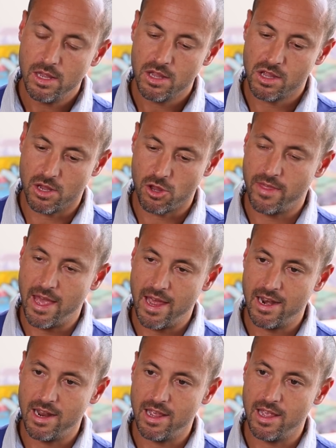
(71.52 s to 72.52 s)
such
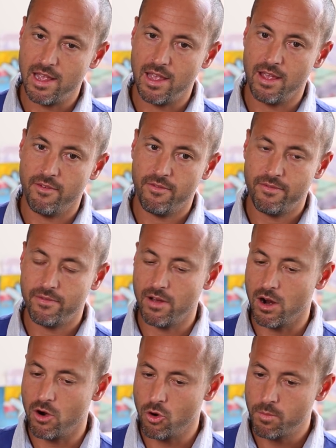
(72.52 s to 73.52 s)
that if
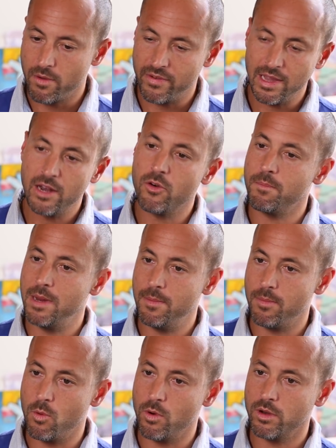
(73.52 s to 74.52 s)
a group of illiterate
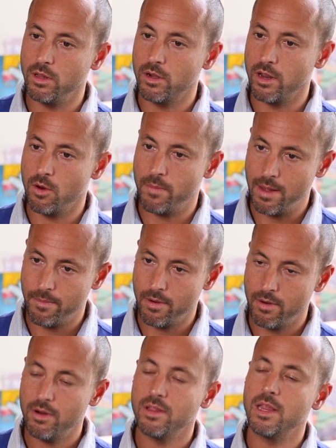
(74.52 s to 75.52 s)
people were to look at your
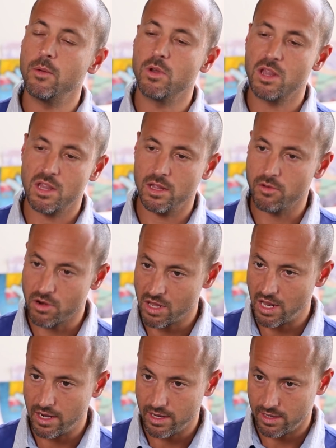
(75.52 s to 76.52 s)
paper, they would still
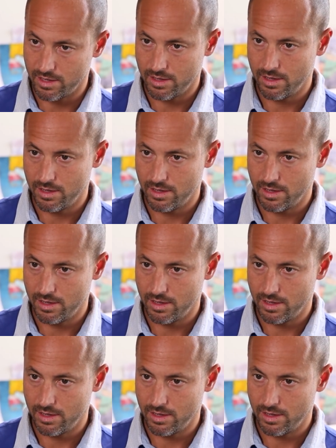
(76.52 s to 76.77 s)
understand it.